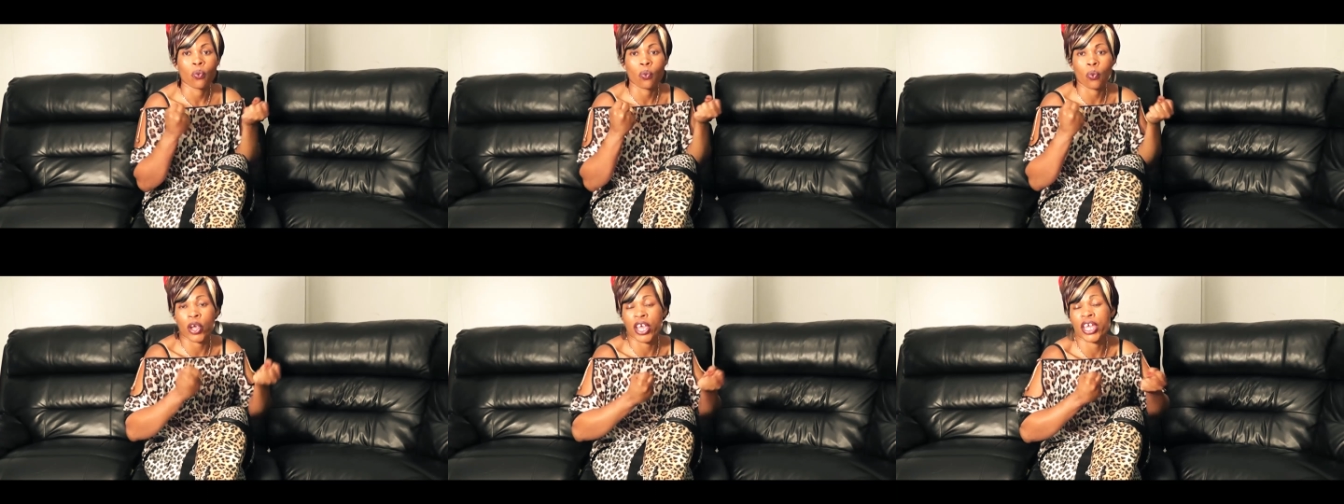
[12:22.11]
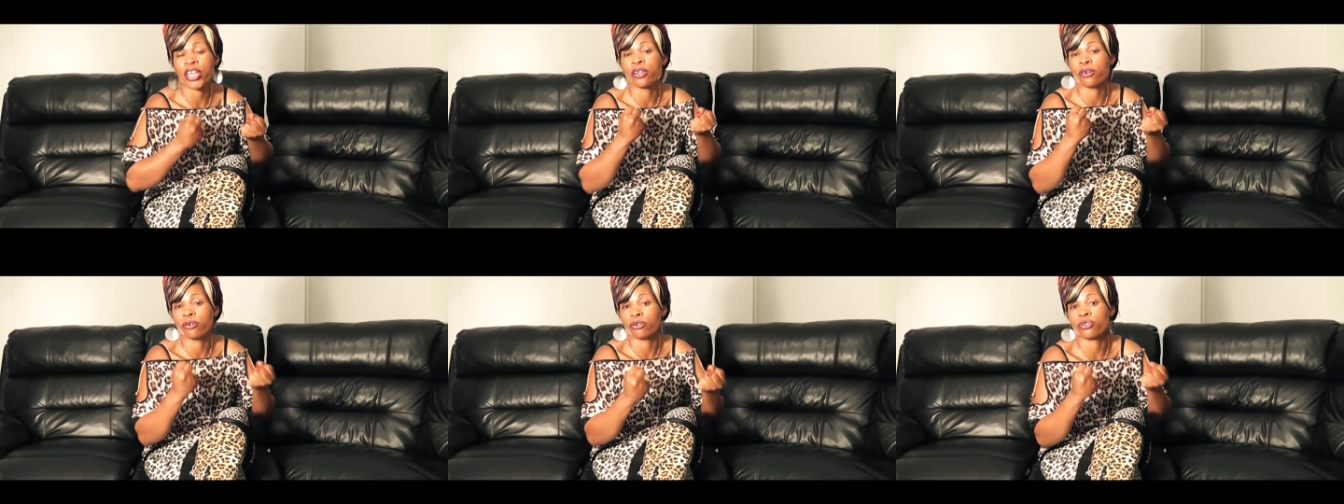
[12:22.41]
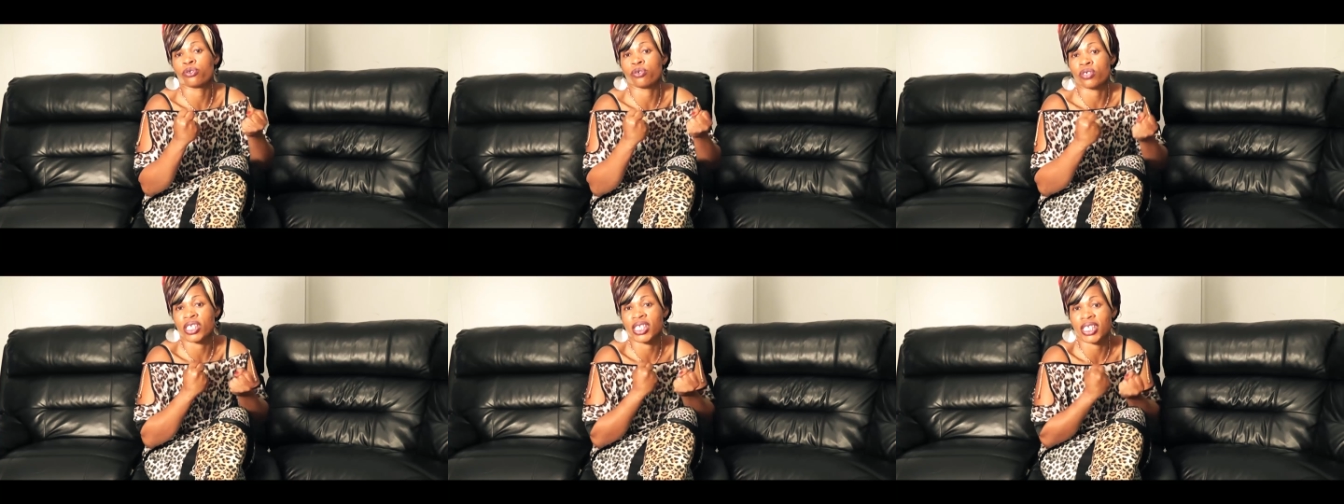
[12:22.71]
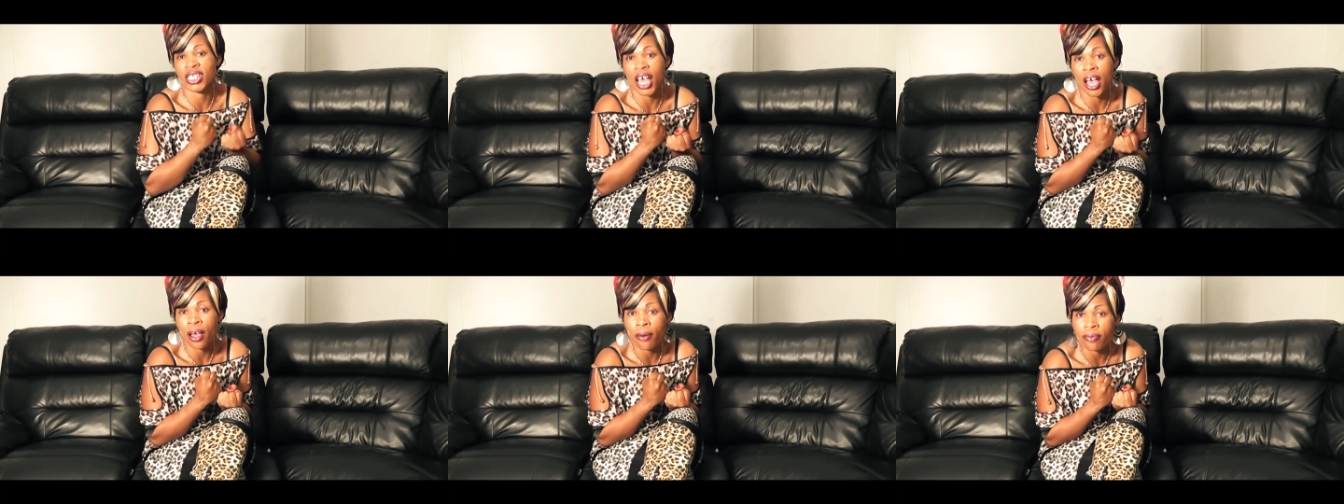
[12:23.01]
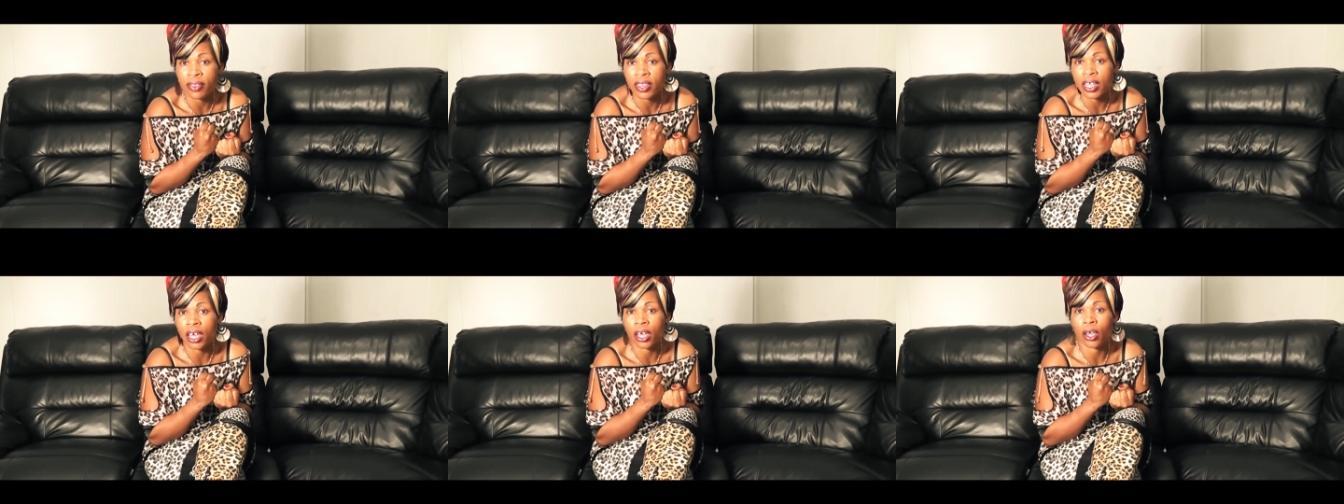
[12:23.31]
when you do
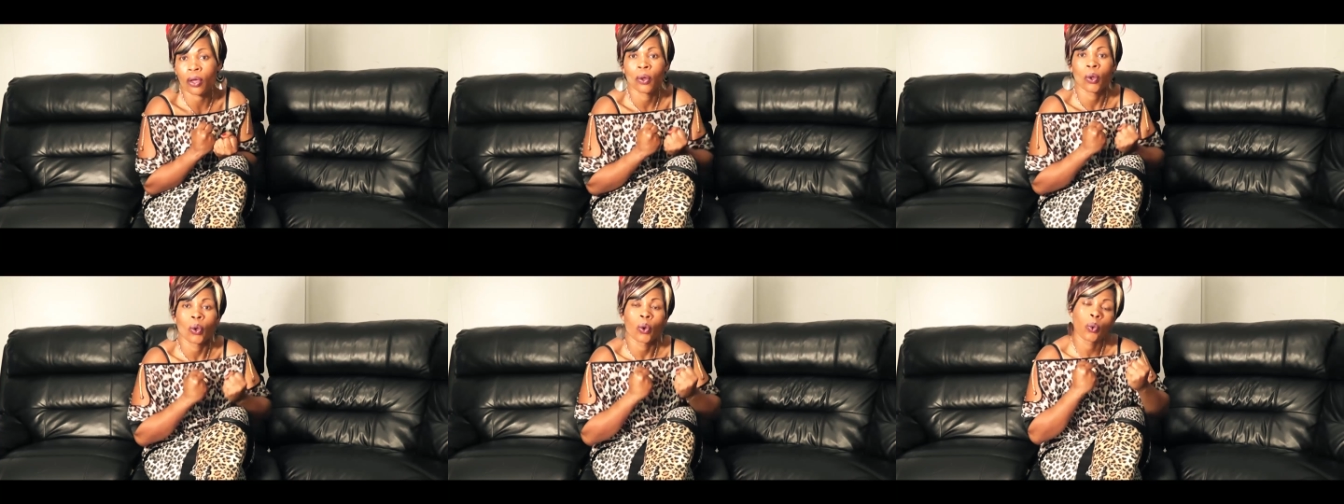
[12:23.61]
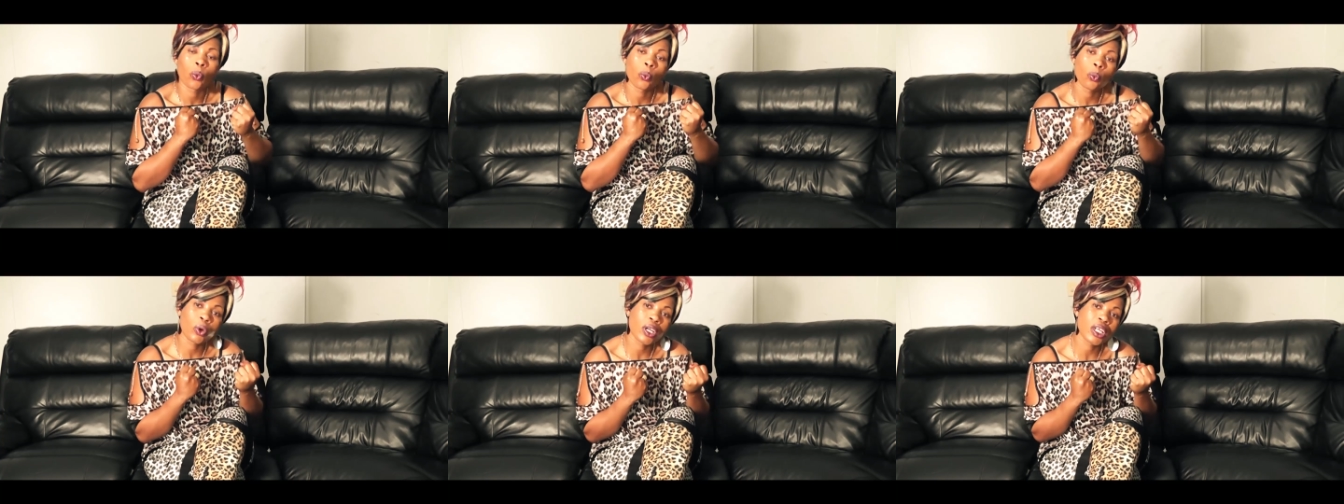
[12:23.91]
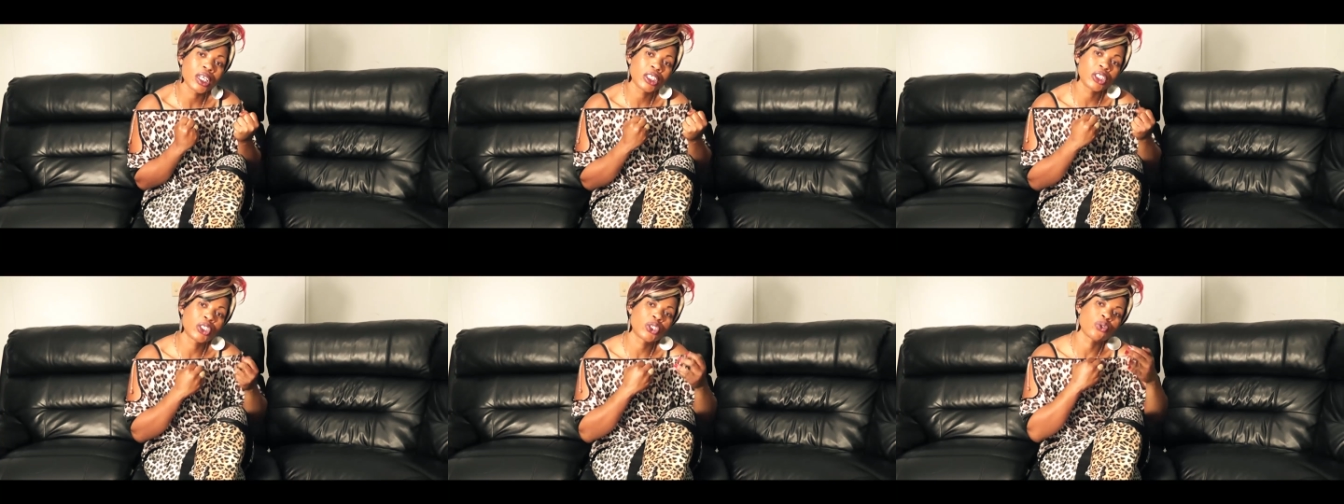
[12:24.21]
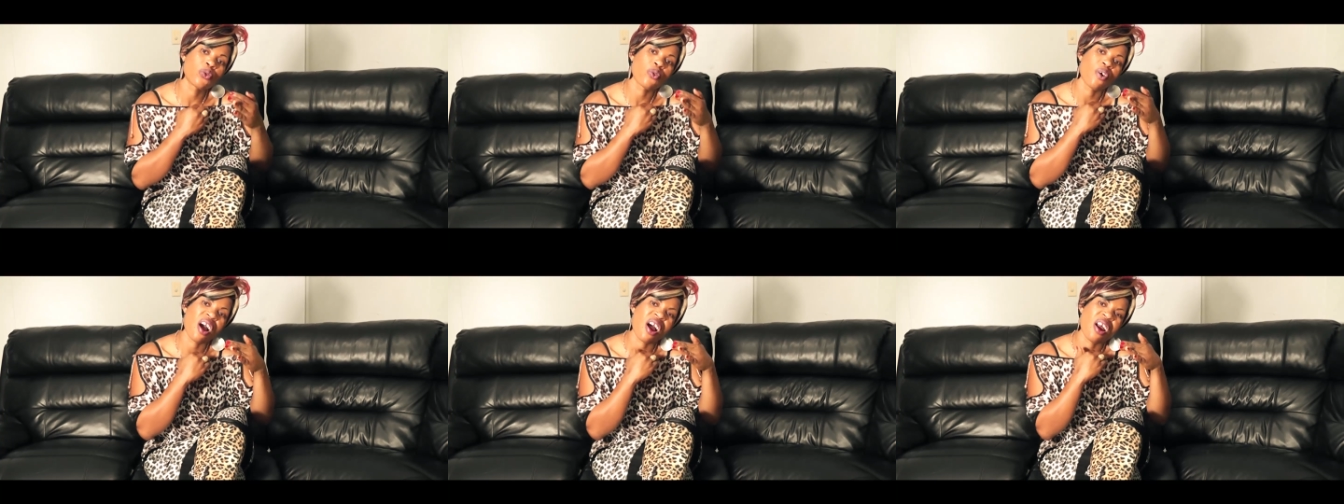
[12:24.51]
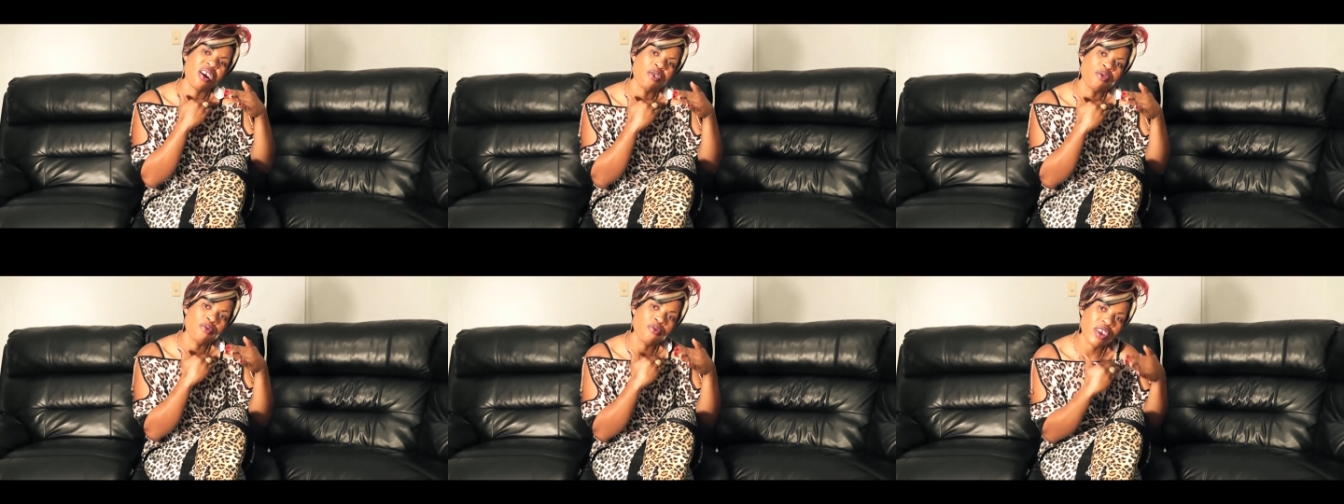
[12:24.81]
something which you
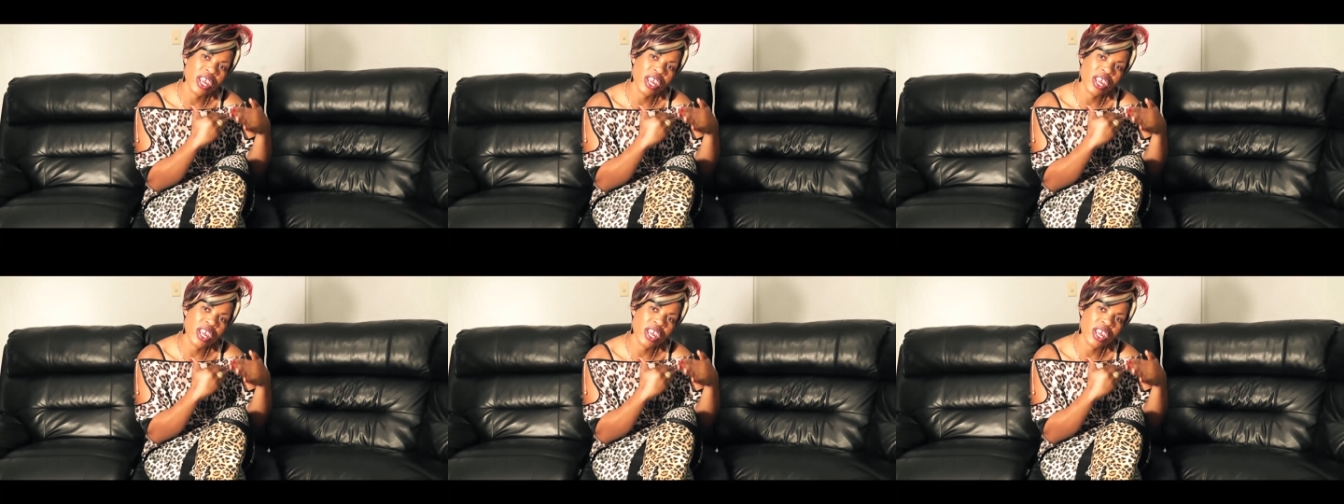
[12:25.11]
are